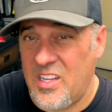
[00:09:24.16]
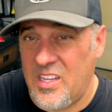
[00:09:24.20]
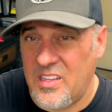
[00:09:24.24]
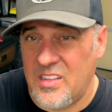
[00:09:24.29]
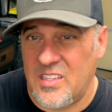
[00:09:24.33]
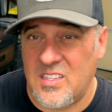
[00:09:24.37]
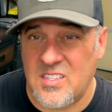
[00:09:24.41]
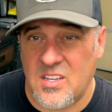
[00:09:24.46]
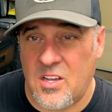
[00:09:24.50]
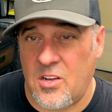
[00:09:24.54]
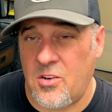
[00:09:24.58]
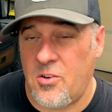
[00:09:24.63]
in
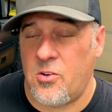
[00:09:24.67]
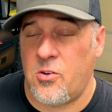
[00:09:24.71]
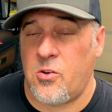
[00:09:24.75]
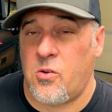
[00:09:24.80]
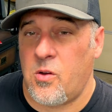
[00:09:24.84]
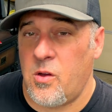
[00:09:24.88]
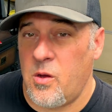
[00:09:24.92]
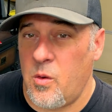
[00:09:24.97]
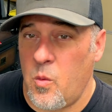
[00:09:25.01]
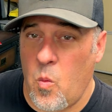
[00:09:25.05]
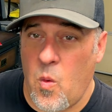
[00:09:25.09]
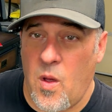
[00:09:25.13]
this
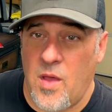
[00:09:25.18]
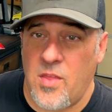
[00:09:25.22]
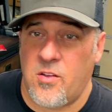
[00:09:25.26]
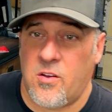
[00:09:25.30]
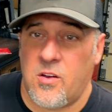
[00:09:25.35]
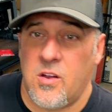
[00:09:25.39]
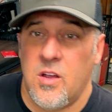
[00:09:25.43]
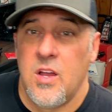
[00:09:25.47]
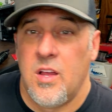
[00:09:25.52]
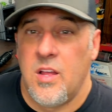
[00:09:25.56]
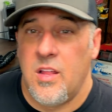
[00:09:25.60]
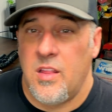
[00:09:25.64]
100-degree
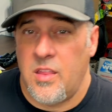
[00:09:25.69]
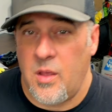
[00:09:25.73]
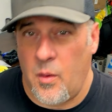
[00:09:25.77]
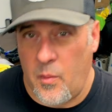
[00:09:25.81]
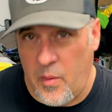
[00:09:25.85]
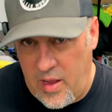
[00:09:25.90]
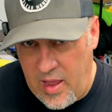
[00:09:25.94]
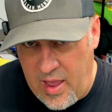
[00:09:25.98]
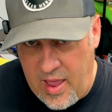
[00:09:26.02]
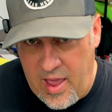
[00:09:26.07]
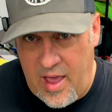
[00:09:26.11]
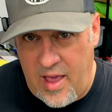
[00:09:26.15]
weather that
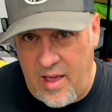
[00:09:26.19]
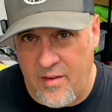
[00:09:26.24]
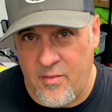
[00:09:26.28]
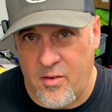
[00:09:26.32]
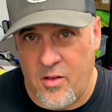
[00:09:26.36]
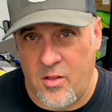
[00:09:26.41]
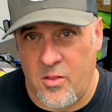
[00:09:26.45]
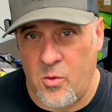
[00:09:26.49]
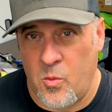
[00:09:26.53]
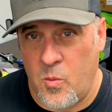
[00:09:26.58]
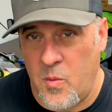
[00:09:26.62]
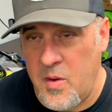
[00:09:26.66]
we have
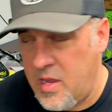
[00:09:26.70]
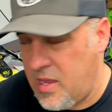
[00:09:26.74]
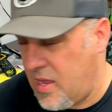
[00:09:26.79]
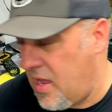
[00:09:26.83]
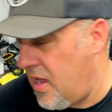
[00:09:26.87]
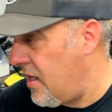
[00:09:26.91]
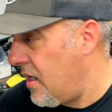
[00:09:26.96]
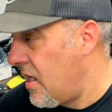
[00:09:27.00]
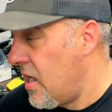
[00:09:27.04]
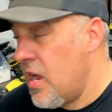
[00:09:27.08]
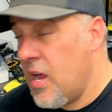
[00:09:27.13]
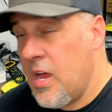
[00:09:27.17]
on the
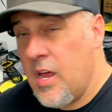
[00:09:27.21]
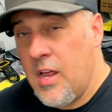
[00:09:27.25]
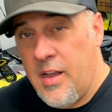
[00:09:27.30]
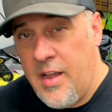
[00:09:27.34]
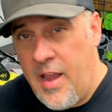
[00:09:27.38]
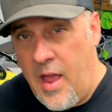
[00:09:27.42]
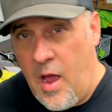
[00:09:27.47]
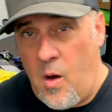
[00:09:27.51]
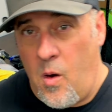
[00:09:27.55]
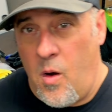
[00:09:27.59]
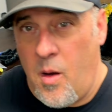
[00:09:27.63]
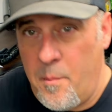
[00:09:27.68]
weekend.
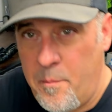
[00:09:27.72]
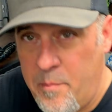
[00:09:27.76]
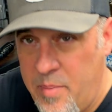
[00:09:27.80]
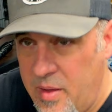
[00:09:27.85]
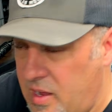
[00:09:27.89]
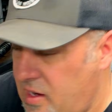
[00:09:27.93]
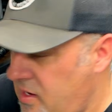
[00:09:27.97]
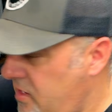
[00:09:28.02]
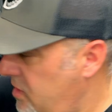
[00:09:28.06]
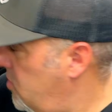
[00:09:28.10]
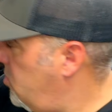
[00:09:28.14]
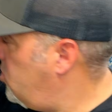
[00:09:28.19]
Now, a
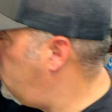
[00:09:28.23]
big